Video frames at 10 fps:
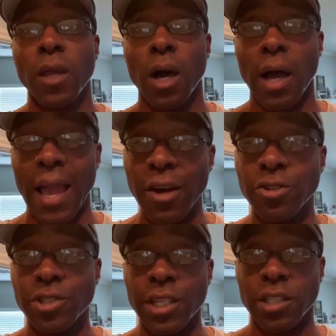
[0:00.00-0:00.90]
uh,
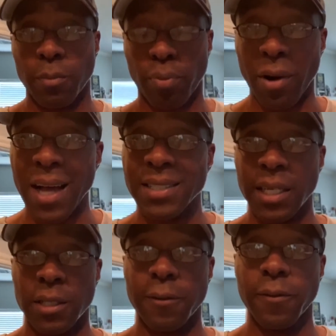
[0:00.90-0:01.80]
energy to
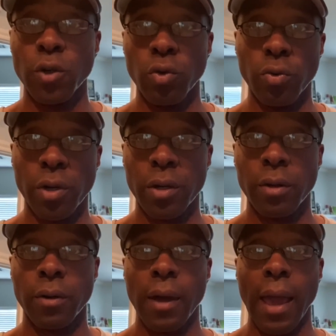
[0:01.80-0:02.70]
process food
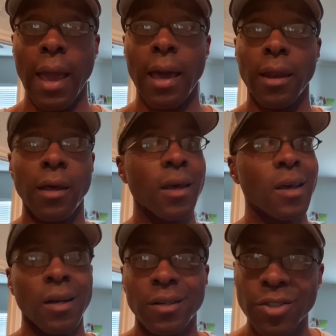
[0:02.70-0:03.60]
and
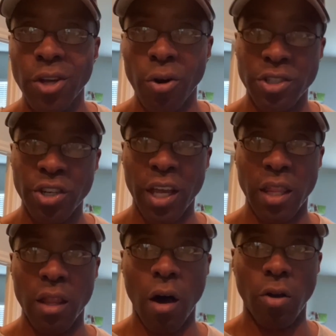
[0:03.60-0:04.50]
you know that you're
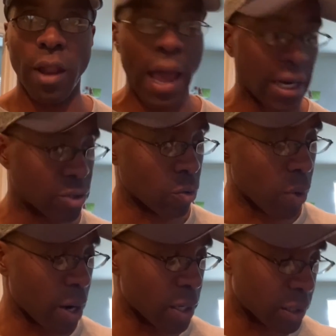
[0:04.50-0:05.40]
getting all natural.
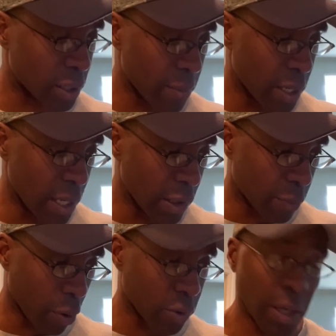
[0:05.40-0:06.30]
Whereas some of these
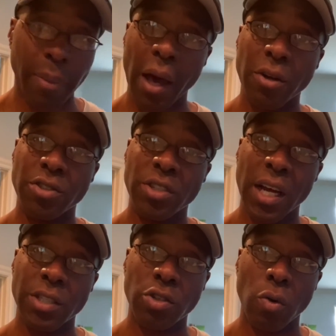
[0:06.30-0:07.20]
protein powders, you're
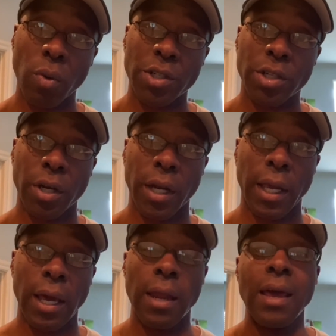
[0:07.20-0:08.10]
not sure what you're going to
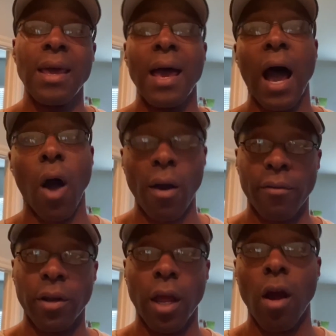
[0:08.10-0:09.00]
get.
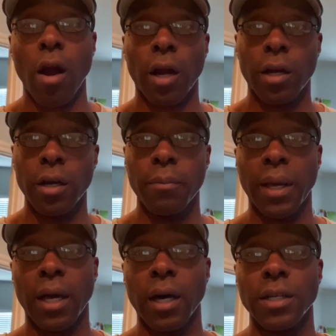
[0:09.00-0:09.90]
However, they are good
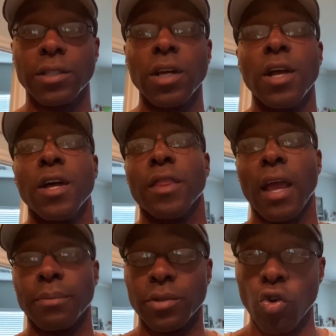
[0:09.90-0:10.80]
because they
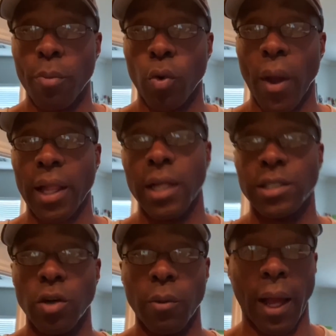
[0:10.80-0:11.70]
absorb quickly.
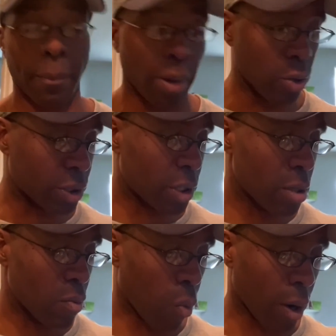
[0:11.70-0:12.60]
So like
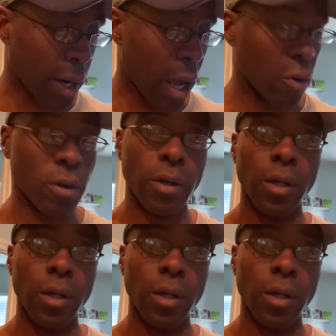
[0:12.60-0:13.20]
post-workout,